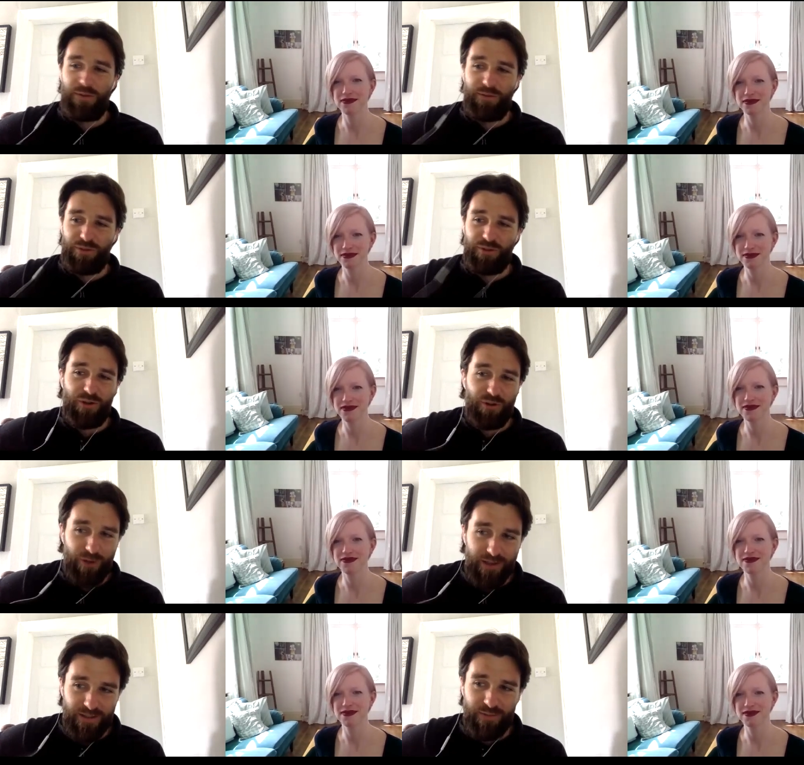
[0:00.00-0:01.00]
Speaker 1: And I'm sure it
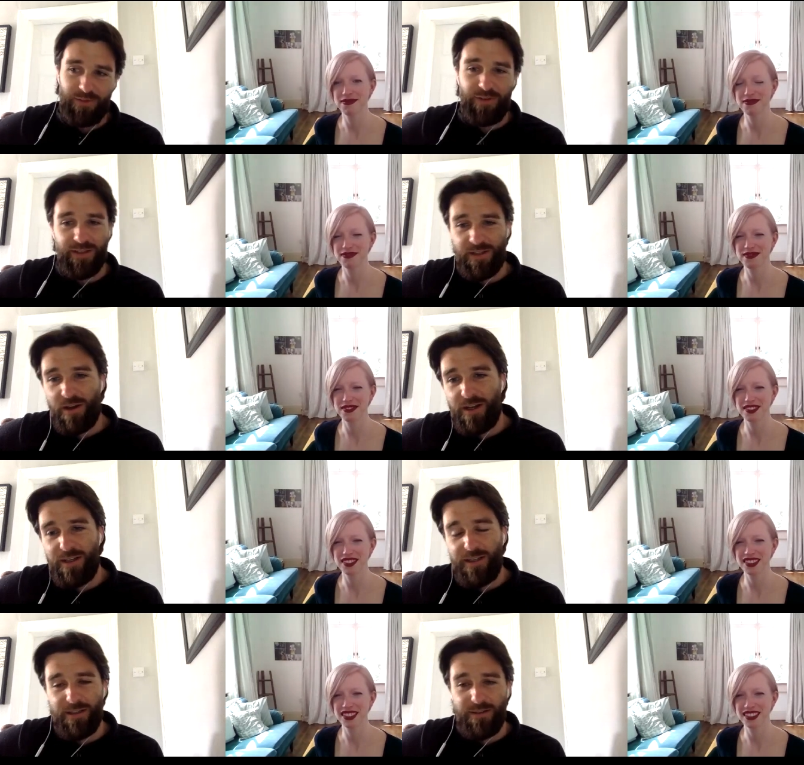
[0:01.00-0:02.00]
creates a bit of
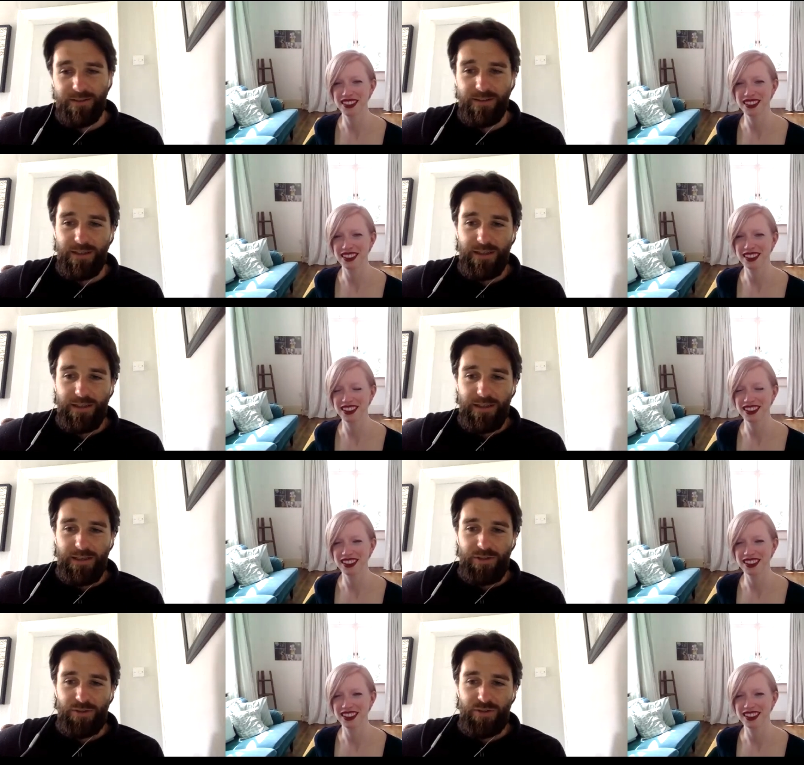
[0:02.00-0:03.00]
anxiety and
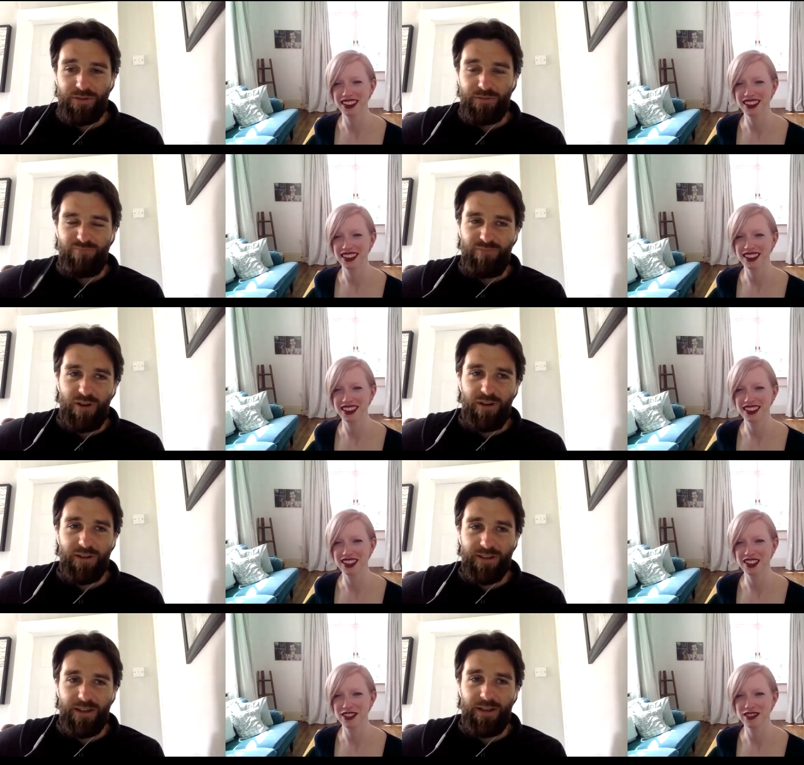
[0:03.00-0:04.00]
just not,
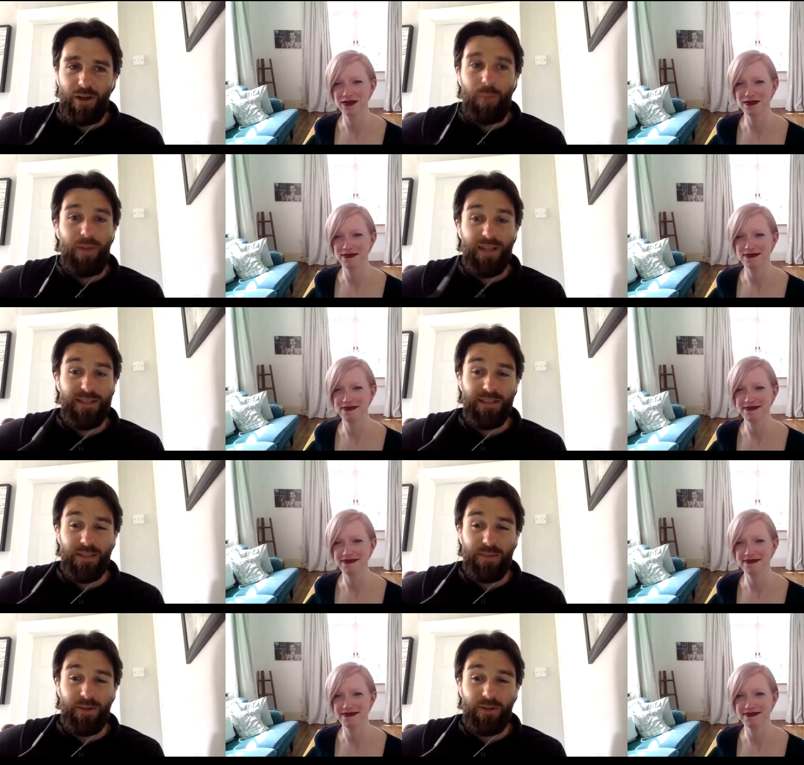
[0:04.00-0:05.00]
not a pleasant
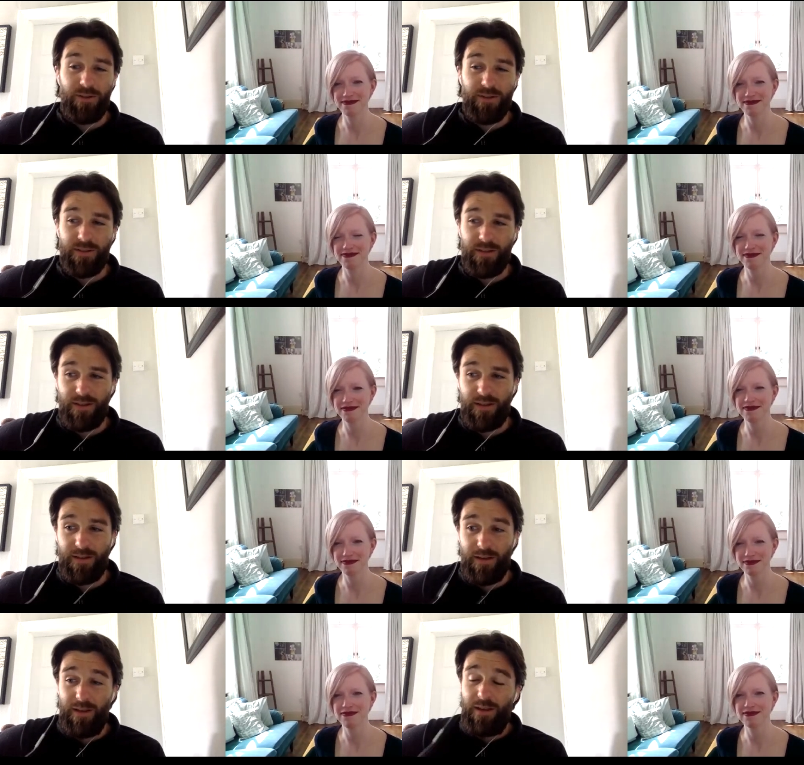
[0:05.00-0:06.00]
experience. And I
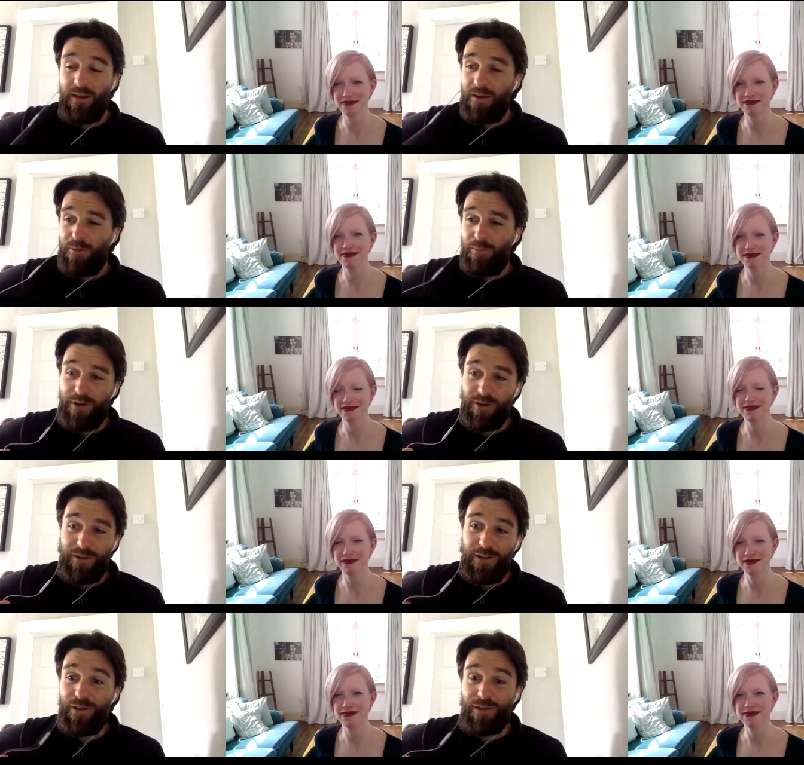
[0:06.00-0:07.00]
think when you're
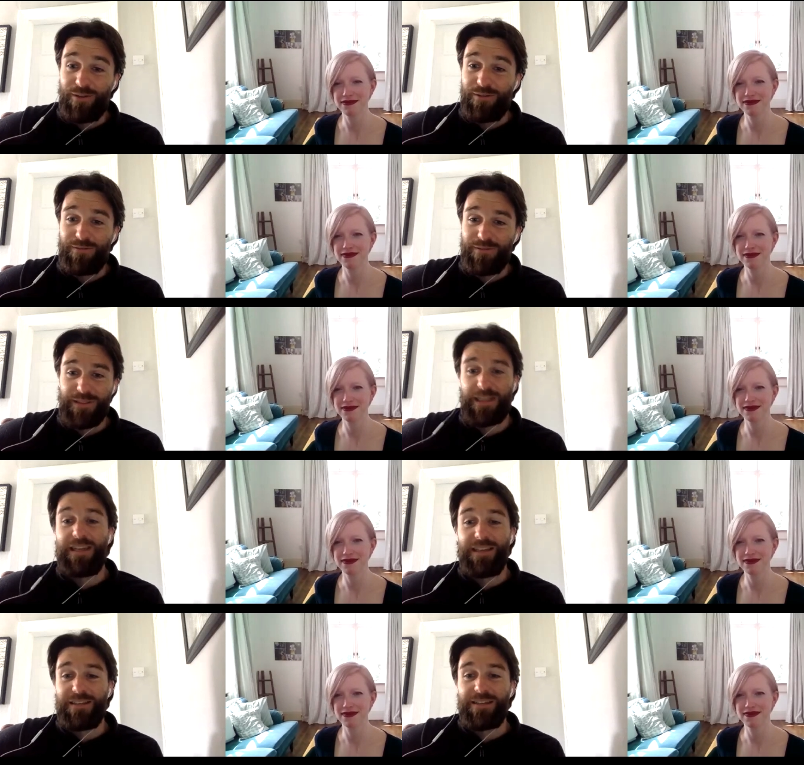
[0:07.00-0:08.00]
a little
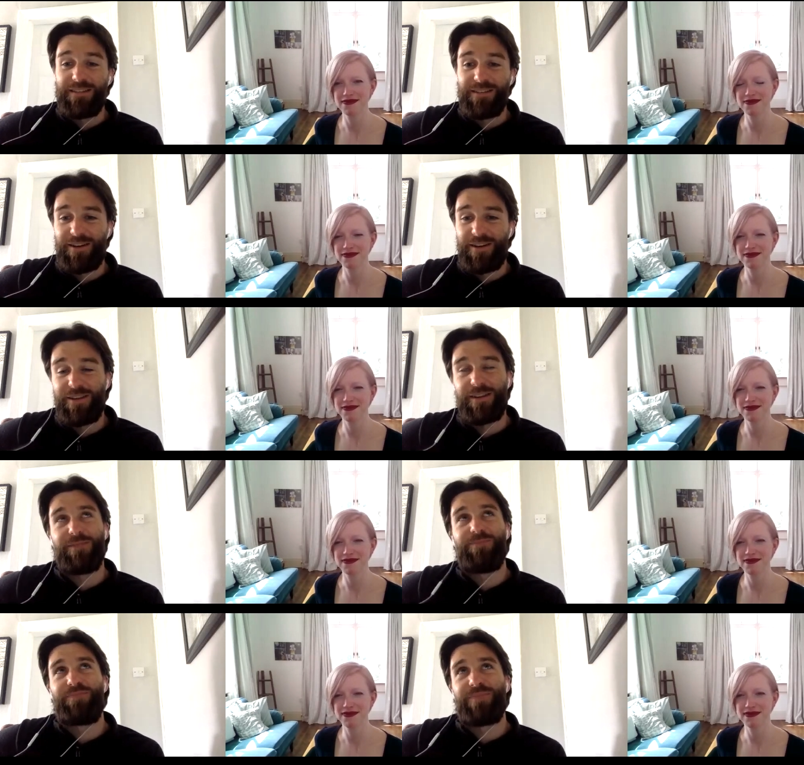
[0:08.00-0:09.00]
kid, I
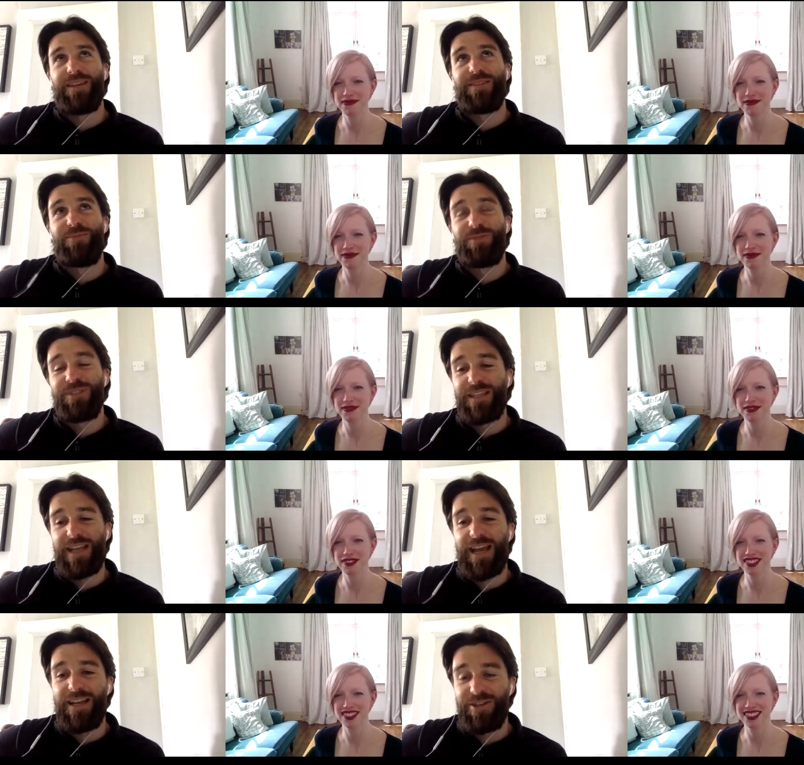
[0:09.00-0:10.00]
think, as much as you
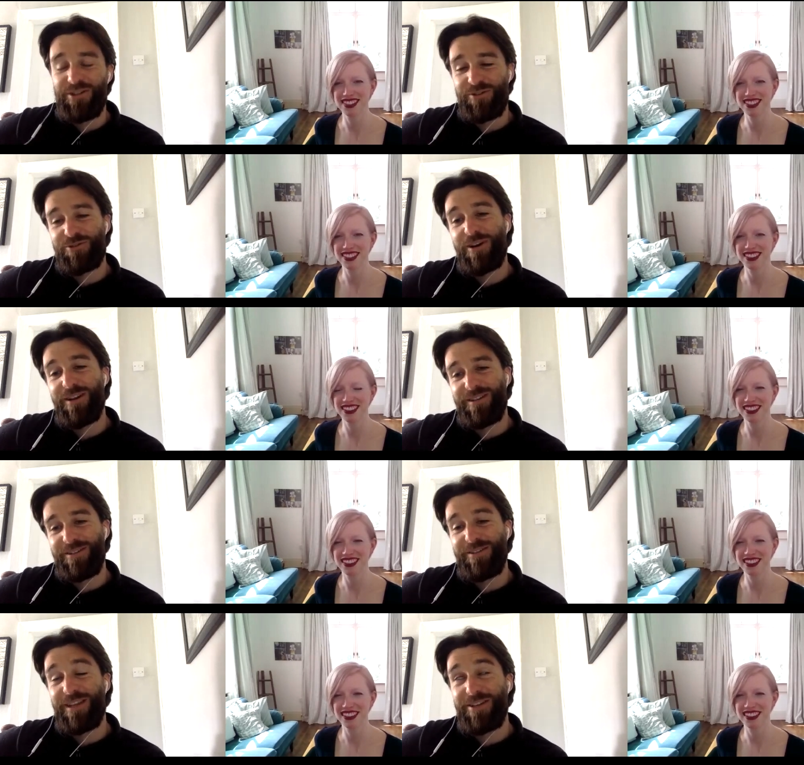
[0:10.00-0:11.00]
can, you should try and
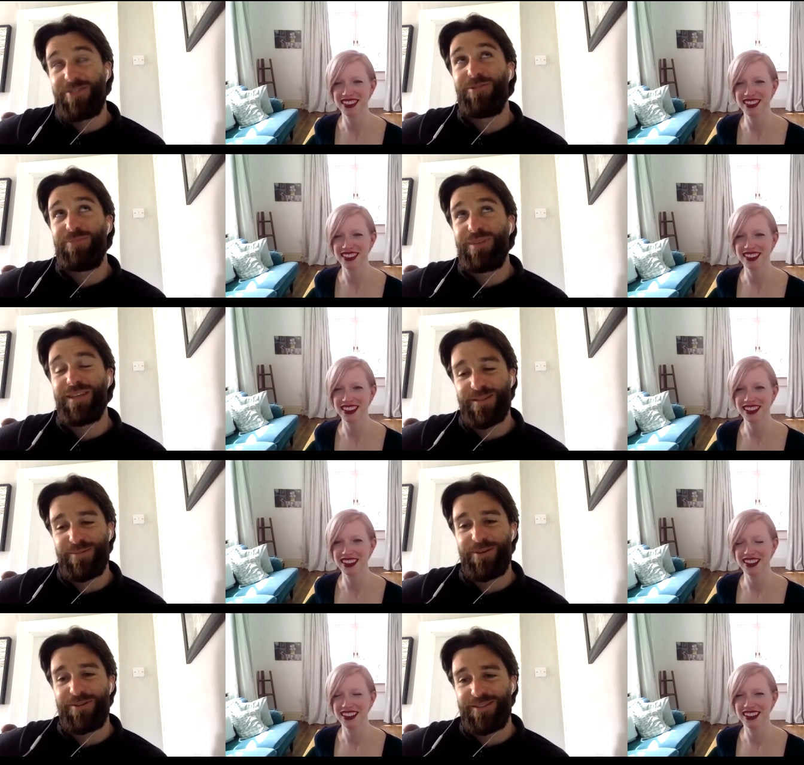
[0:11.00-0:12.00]
they should be
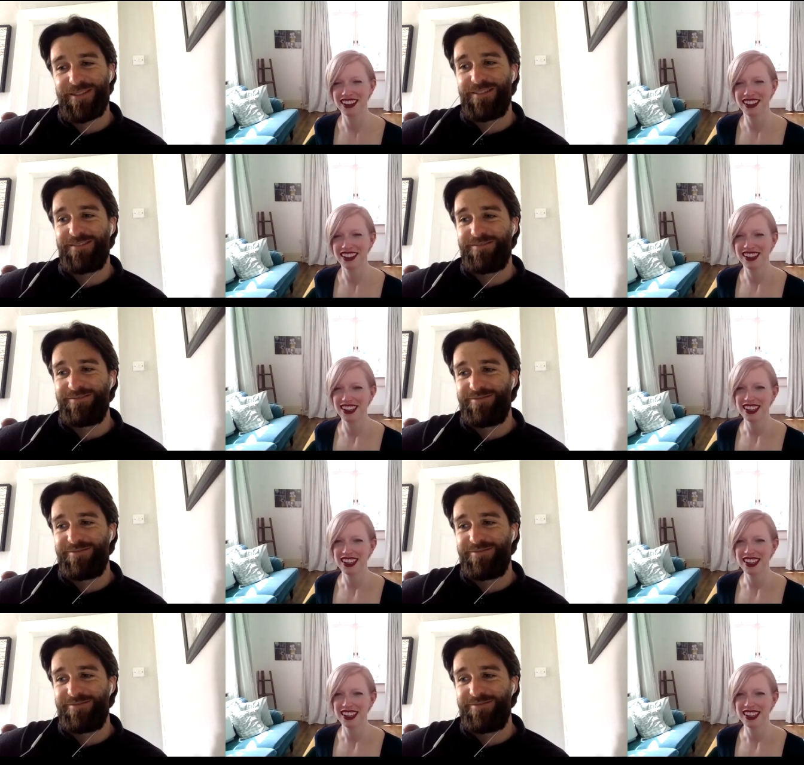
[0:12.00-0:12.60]
experiencing